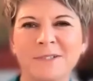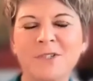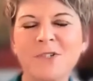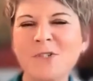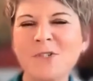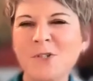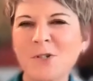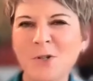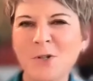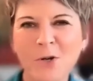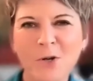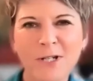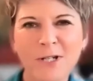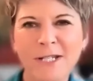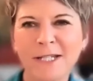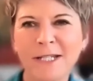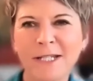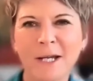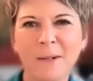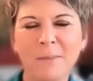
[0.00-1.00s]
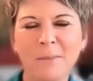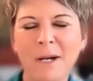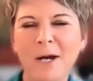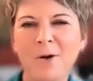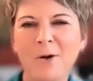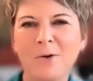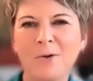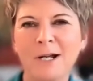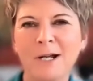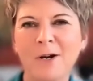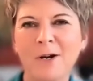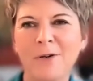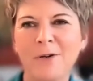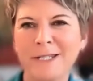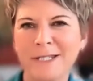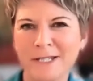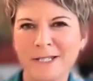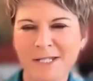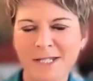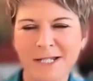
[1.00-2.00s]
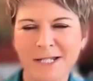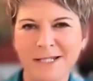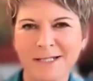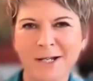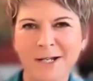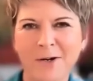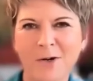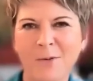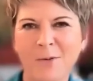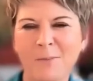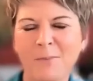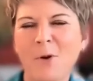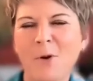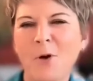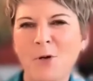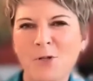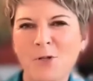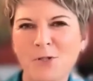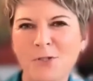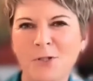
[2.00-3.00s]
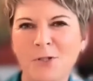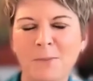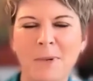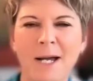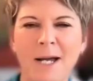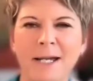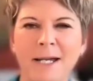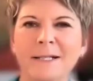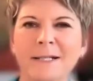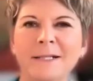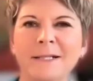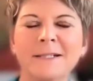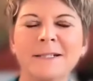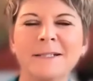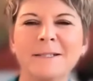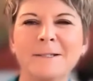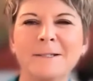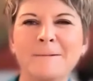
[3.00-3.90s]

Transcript: just learning about our intellect, our personal mind.